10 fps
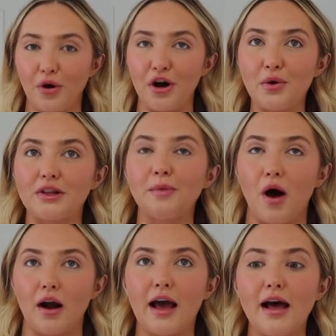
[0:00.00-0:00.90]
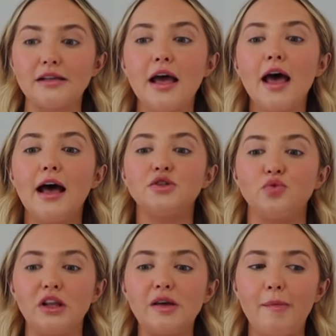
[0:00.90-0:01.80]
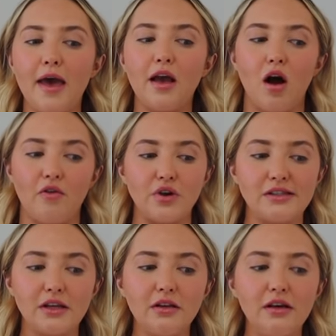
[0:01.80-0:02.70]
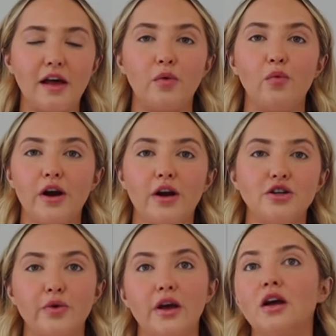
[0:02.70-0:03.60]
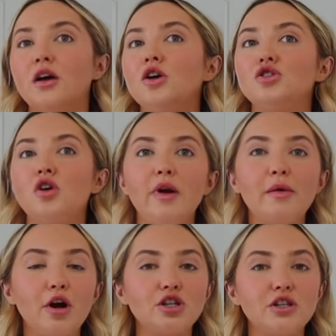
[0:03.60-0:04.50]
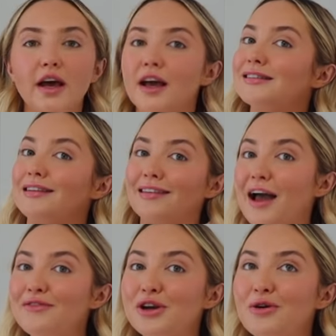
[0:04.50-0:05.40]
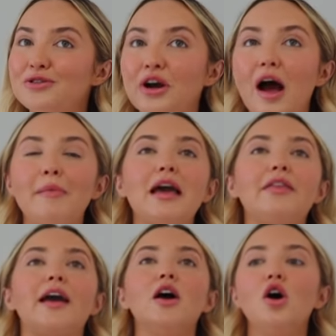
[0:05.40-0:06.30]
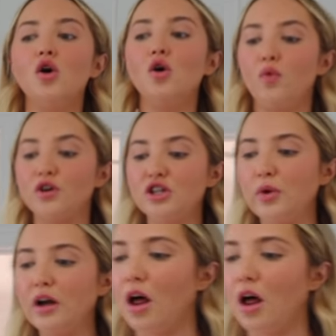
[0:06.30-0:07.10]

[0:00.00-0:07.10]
work with the podcast has really been paying off recently. Like we're doing so many merch things, live shows are coming, like we're just doing a